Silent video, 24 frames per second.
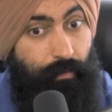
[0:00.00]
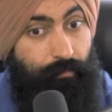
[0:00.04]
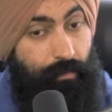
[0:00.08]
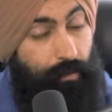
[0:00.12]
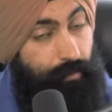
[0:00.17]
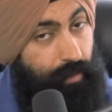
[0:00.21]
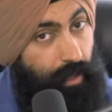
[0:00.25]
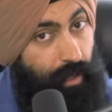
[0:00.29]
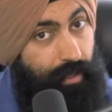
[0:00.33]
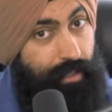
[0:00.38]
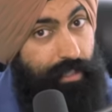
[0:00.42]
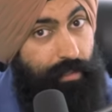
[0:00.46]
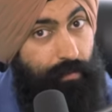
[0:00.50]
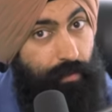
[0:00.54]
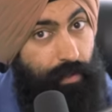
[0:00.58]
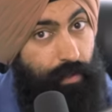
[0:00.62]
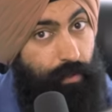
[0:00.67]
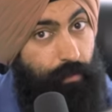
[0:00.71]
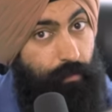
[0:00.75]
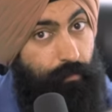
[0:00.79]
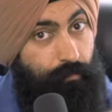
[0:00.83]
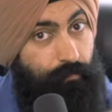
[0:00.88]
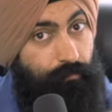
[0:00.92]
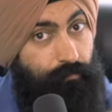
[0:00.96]
I'm going to be honest
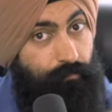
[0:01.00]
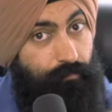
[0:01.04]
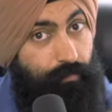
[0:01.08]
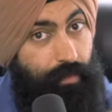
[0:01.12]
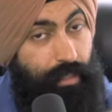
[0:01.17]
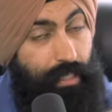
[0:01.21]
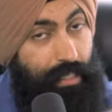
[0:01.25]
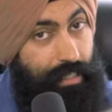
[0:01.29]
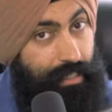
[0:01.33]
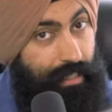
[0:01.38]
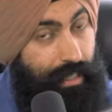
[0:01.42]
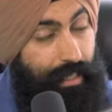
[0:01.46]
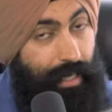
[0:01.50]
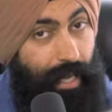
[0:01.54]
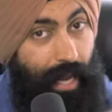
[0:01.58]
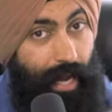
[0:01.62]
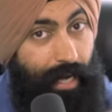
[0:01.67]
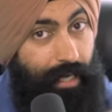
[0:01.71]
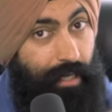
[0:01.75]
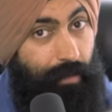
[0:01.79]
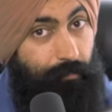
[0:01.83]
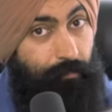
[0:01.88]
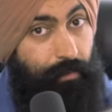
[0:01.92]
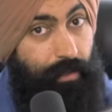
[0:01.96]
with you, it's going to
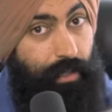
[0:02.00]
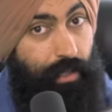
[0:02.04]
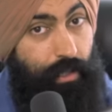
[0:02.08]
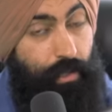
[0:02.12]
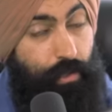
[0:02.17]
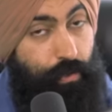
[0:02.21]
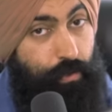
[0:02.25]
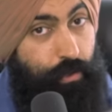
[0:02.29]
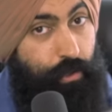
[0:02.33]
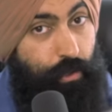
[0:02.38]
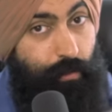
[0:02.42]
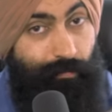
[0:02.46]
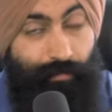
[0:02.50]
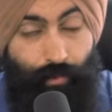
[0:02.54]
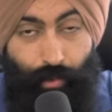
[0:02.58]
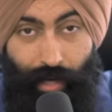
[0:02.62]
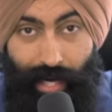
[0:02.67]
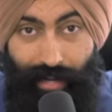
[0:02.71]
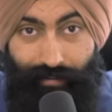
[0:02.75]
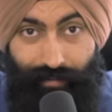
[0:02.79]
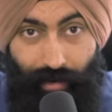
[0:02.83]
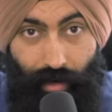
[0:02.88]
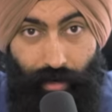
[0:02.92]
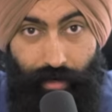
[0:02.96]
end up in the YouTube
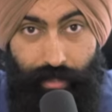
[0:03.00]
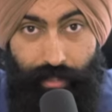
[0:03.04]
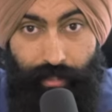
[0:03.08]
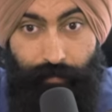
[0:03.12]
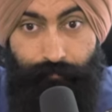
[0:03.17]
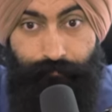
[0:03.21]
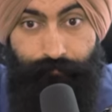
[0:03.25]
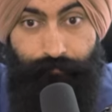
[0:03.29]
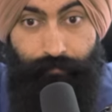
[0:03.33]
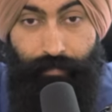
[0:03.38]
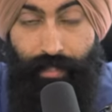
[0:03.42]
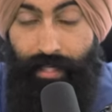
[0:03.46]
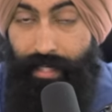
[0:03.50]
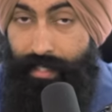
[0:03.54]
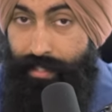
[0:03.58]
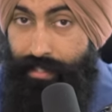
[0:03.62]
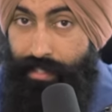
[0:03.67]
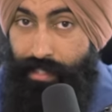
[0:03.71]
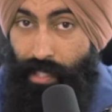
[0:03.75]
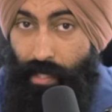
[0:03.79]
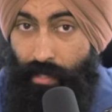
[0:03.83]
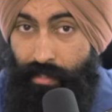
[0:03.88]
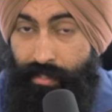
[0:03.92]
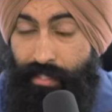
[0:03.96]
graveyard. It
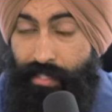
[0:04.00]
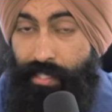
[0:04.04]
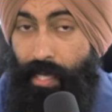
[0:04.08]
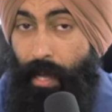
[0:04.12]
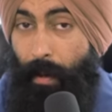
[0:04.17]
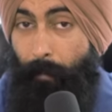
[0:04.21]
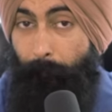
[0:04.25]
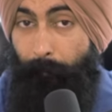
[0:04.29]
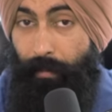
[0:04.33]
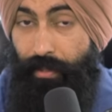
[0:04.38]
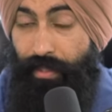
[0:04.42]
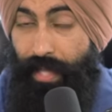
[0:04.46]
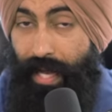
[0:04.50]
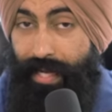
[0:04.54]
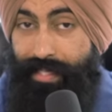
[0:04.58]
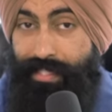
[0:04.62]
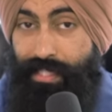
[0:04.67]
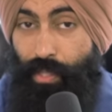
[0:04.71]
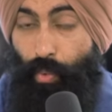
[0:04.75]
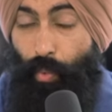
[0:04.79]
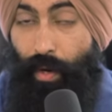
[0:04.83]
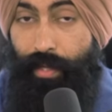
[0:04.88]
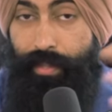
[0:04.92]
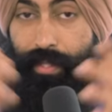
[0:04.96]
sucks, but
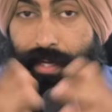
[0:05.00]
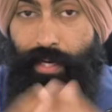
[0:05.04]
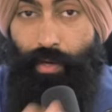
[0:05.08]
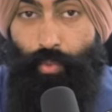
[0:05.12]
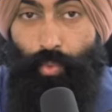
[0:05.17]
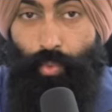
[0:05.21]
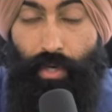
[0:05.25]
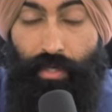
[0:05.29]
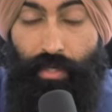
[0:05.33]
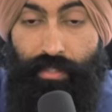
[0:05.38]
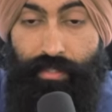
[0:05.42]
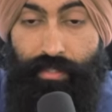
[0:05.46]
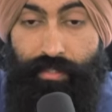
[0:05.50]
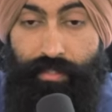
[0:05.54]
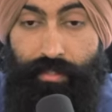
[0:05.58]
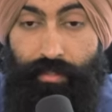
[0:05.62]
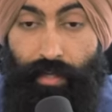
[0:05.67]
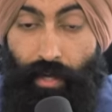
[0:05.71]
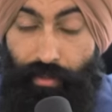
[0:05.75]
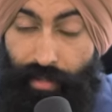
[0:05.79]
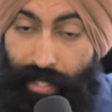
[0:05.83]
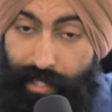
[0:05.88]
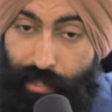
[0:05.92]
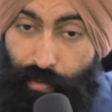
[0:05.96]
that's the way that it works.
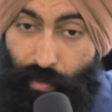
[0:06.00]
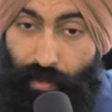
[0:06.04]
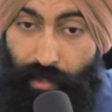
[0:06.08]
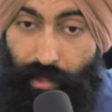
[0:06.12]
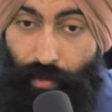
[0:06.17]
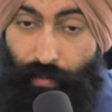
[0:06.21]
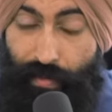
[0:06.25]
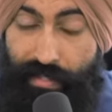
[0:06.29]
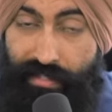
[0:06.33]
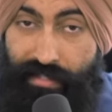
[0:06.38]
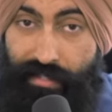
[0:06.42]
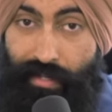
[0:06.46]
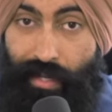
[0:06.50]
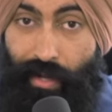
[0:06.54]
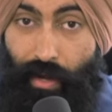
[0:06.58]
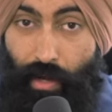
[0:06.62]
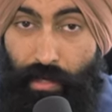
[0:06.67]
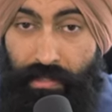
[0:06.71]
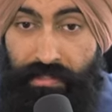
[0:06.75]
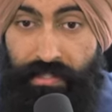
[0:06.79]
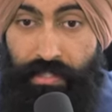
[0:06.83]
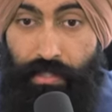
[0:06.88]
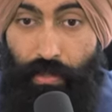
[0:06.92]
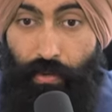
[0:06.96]
Now, that's one of the reasons I
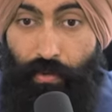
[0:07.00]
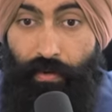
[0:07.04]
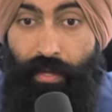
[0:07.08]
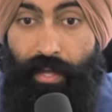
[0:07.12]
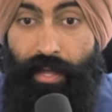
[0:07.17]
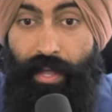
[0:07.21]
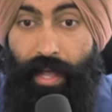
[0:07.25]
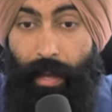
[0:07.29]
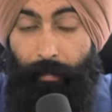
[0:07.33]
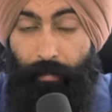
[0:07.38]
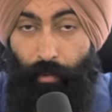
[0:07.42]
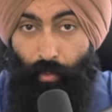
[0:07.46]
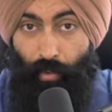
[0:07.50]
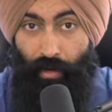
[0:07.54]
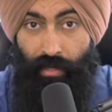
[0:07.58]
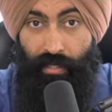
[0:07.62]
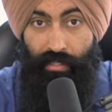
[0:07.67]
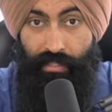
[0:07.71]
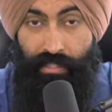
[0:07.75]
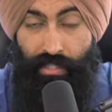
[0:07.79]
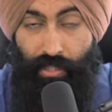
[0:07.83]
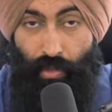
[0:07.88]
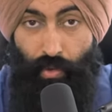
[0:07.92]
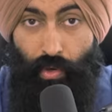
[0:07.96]
also have been
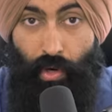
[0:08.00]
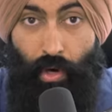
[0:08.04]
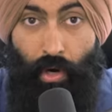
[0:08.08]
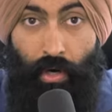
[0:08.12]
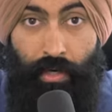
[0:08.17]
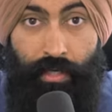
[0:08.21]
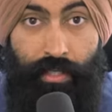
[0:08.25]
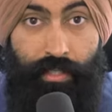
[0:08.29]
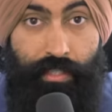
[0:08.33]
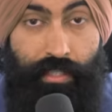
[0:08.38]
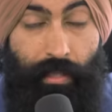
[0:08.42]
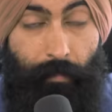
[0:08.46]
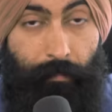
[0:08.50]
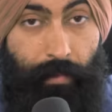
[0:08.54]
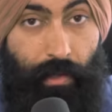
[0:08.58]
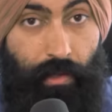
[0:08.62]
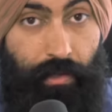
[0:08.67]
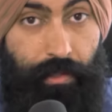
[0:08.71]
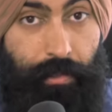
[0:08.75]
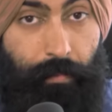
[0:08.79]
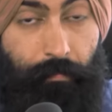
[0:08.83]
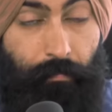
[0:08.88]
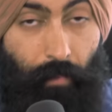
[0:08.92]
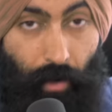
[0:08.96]
working so hard to
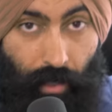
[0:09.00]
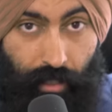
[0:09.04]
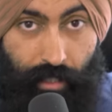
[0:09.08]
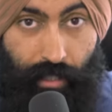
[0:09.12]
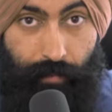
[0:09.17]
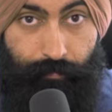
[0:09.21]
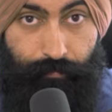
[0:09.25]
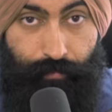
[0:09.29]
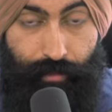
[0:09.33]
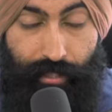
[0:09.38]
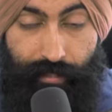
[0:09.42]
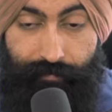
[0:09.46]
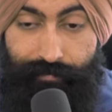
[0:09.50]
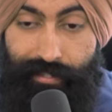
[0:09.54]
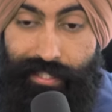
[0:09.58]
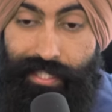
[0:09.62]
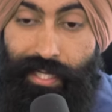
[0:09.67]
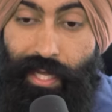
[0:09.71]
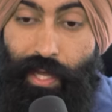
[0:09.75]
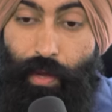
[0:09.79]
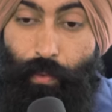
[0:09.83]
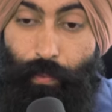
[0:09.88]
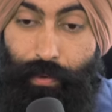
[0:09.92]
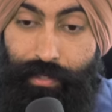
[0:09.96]
build Market Briefs,
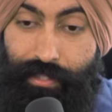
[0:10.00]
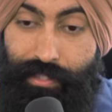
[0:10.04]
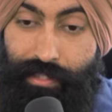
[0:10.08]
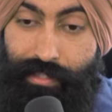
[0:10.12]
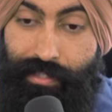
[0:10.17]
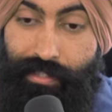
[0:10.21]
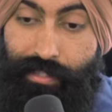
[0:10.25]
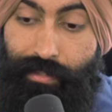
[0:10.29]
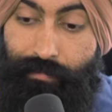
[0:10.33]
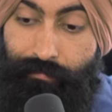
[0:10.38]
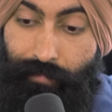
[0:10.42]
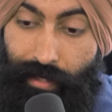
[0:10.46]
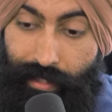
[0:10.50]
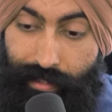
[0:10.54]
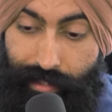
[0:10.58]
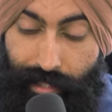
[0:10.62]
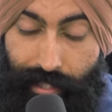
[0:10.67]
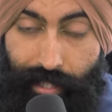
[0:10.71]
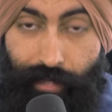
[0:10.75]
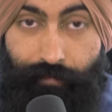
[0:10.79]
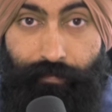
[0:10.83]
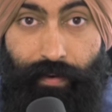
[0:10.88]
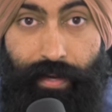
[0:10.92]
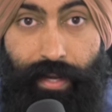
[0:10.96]
which is my
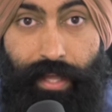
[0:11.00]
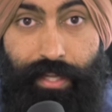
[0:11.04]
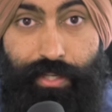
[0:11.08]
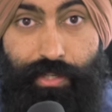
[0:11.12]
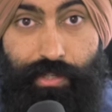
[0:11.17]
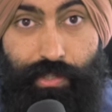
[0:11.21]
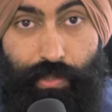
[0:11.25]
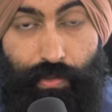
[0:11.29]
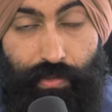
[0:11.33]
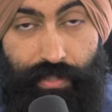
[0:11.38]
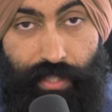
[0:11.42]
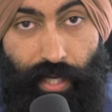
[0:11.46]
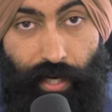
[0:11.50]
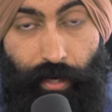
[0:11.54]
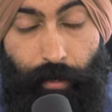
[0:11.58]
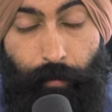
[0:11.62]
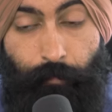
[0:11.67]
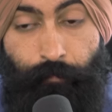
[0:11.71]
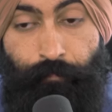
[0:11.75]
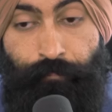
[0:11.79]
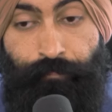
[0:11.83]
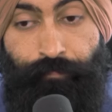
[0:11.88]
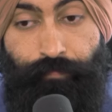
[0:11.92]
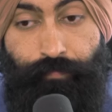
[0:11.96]
daily financial
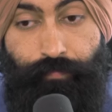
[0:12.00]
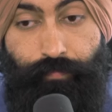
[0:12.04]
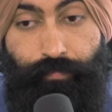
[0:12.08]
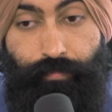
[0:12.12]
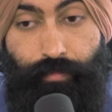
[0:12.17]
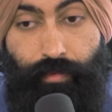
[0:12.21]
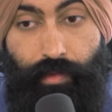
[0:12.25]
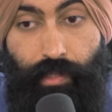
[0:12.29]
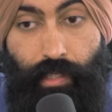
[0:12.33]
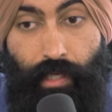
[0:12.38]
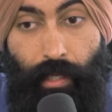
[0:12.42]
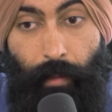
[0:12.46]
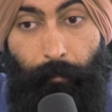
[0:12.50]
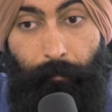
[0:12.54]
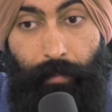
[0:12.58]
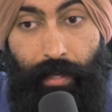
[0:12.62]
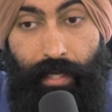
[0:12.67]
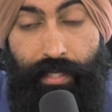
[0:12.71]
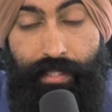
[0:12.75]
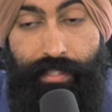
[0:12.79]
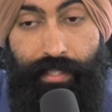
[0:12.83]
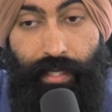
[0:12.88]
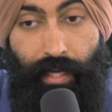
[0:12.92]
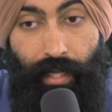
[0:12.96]
newsletter,
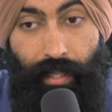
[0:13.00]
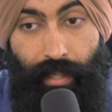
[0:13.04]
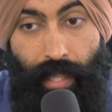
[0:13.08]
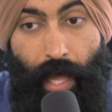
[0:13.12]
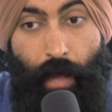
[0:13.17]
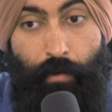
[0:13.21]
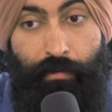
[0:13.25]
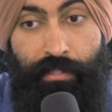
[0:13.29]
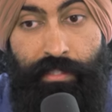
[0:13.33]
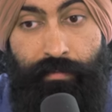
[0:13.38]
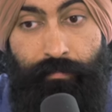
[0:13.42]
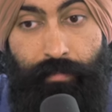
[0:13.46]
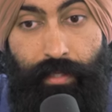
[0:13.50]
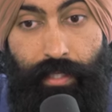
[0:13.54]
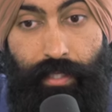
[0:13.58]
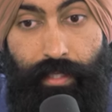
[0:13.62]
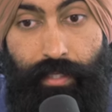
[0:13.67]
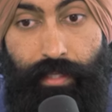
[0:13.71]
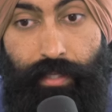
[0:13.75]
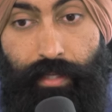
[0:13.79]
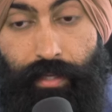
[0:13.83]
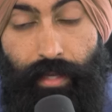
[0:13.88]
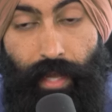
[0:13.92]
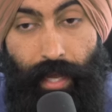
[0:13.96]
because it allows
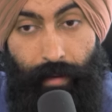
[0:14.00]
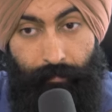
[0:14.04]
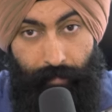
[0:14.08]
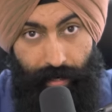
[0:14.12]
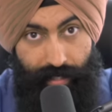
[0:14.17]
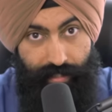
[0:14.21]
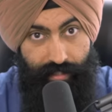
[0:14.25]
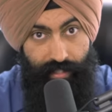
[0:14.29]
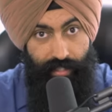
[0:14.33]
me and my